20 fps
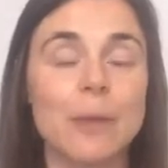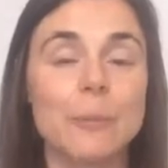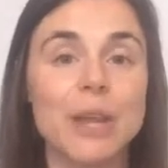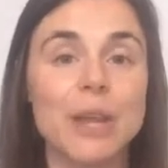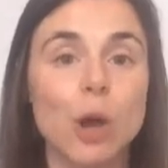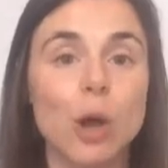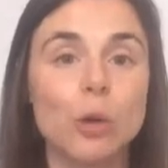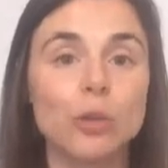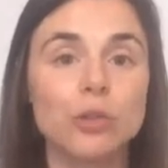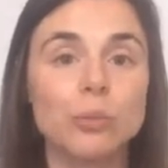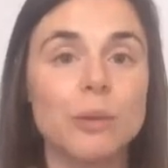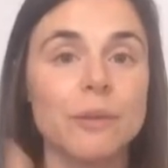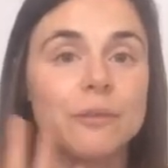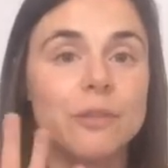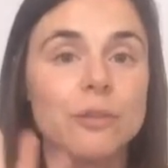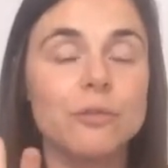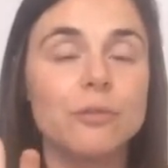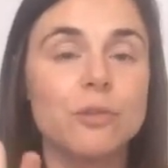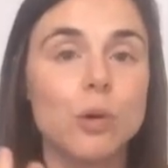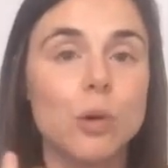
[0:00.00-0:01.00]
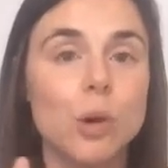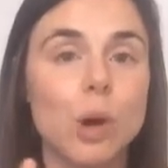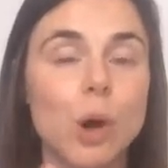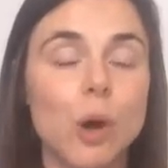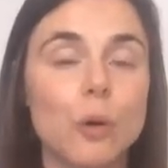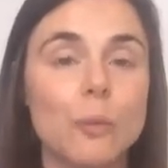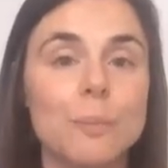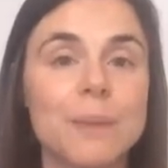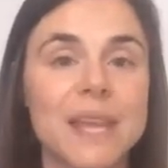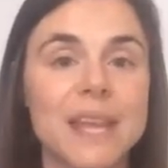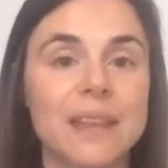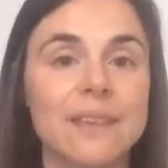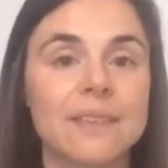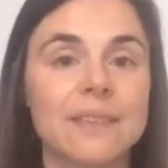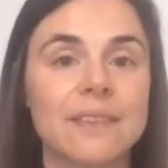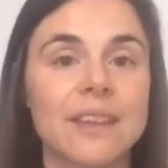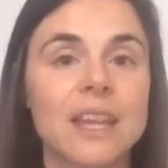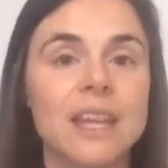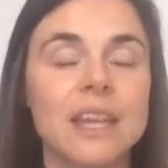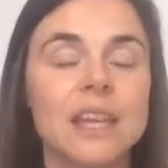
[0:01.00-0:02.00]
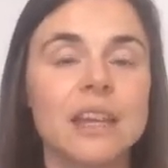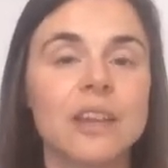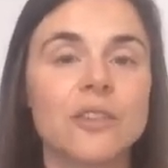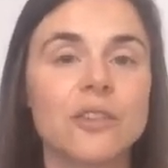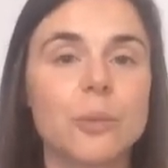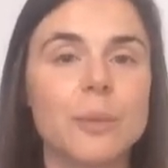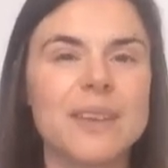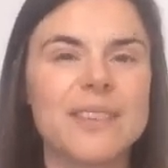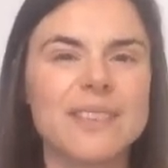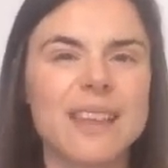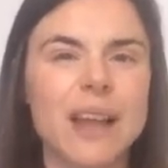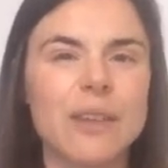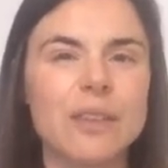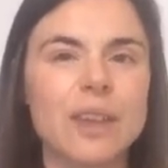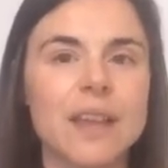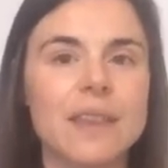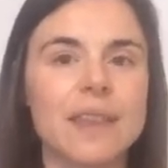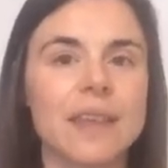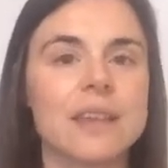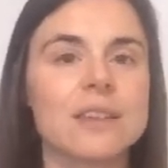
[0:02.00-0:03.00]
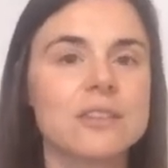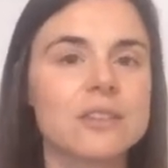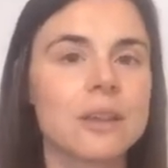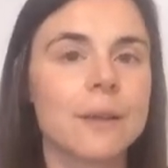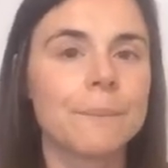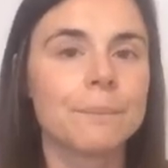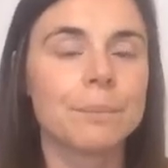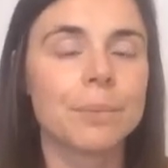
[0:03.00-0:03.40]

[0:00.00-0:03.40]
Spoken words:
and we hold him on for 4 whole beats. So we sound like this.